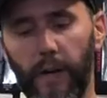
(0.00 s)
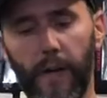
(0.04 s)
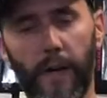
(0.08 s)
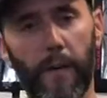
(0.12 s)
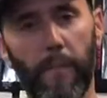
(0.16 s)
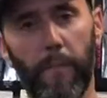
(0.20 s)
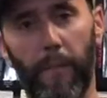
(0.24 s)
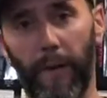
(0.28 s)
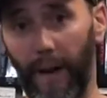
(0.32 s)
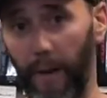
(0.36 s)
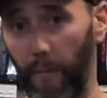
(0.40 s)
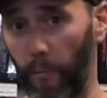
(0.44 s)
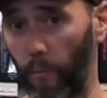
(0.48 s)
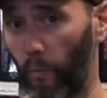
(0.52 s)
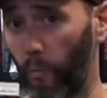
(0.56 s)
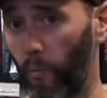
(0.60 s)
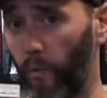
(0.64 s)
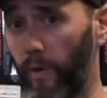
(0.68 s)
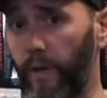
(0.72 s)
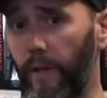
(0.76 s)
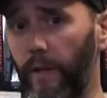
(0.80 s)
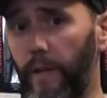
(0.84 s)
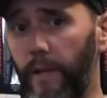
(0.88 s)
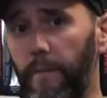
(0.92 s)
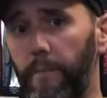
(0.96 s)
But I'm
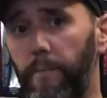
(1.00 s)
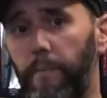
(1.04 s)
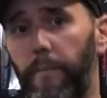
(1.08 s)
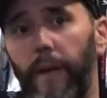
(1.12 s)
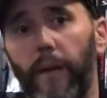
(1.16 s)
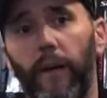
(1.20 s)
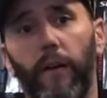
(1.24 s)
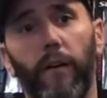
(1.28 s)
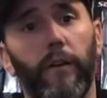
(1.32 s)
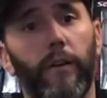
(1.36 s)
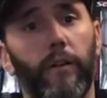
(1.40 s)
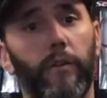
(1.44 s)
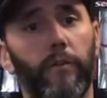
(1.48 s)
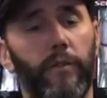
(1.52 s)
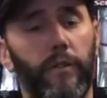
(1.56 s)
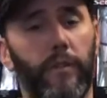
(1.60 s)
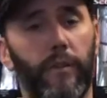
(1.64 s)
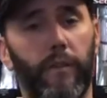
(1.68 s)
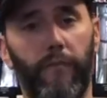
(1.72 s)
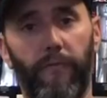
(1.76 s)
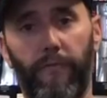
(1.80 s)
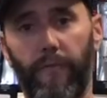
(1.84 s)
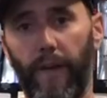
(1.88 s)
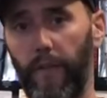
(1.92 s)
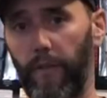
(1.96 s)
really big on using the
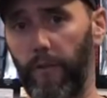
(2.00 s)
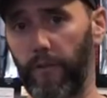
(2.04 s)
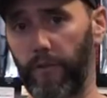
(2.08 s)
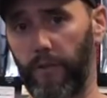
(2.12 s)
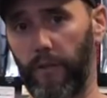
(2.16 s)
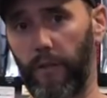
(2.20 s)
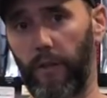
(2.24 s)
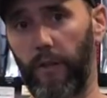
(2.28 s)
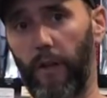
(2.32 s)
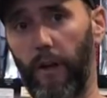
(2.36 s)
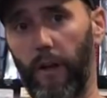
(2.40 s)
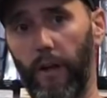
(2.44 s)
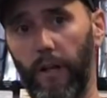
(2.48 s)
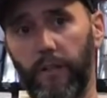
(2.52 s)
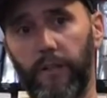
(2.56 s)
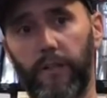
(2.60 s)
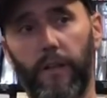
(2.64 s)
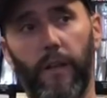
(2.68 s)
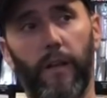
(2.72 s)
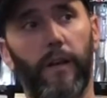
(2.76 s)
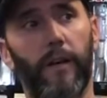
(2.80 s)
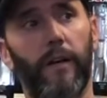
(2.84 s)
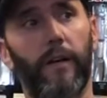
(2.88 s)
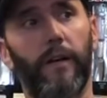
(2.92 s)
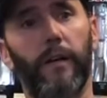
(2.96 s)
feathers and not
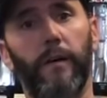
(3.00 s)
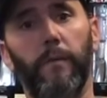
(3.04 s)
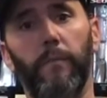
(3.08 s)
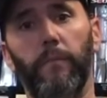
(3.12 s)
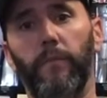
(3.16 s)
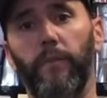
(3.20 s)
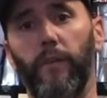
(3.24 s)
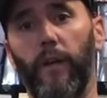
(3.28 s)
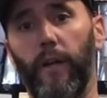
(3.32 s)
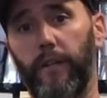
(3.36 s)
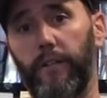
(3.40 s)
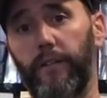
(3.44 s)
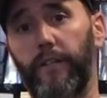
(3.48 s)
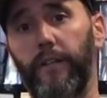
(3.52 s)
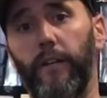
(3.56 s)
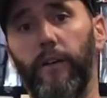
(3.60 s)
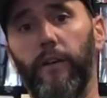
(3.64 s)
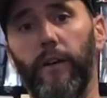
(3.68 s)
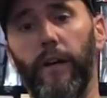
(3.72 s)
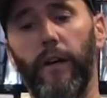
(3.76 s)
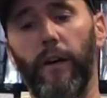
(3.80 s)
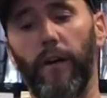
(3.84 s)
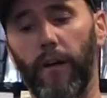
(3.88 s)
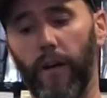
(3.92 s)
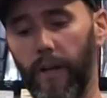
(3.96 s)
deer
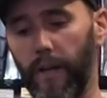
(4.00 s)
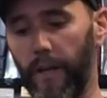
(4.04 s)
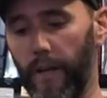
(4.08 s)
hair.